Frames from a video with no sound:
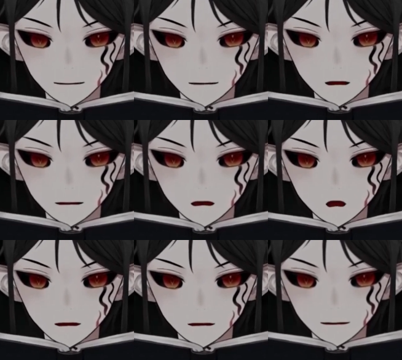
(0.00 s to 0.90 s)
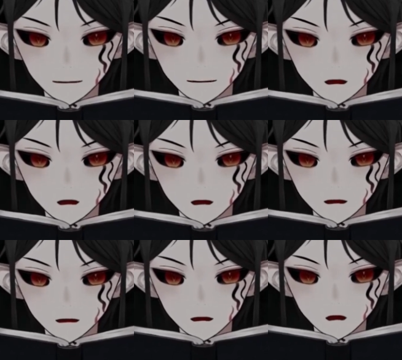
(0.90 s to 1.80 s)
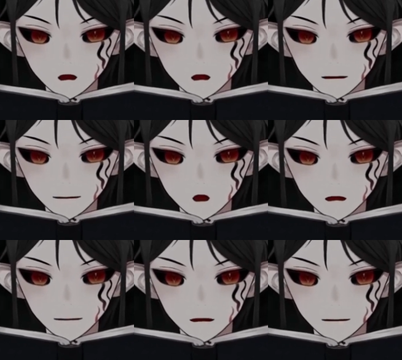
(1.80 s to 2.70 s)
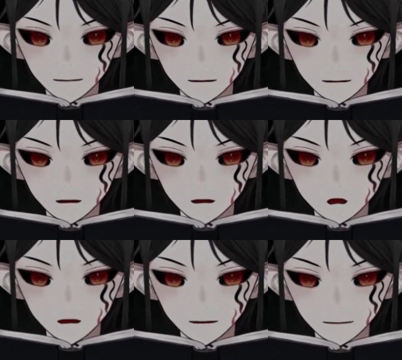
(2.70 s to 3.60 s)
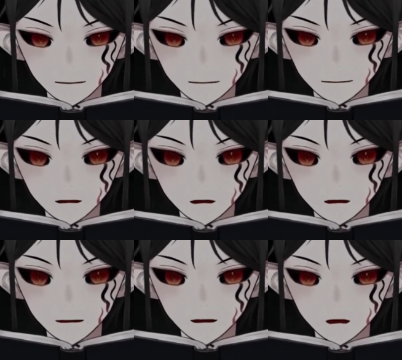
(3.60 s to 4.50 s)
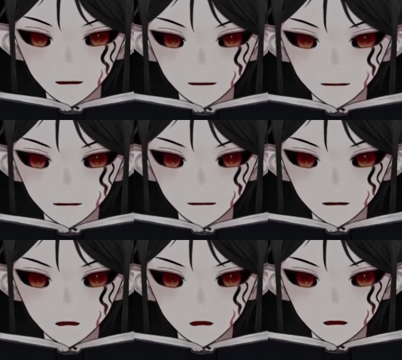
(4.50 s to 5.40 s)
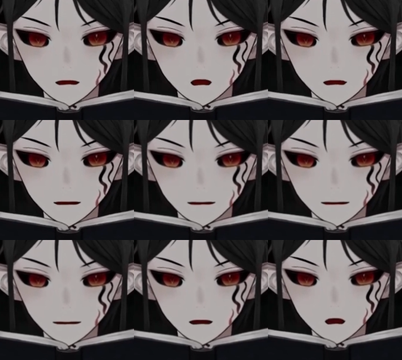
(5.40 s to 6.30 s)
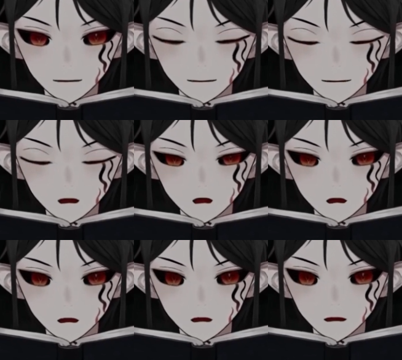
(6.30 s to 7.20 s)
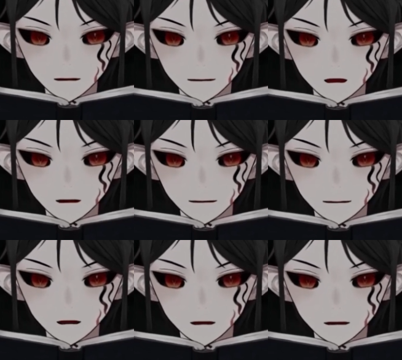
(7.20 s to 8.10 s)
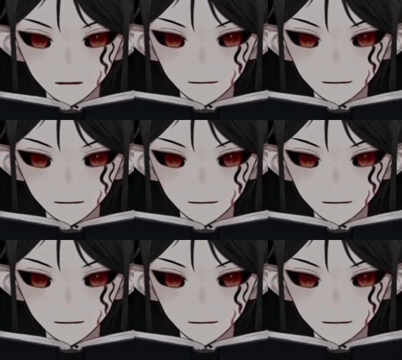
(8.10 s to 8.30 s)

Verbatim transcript: when the weather was fair and talk most of the night. Davy's only real connection to the outside world being me.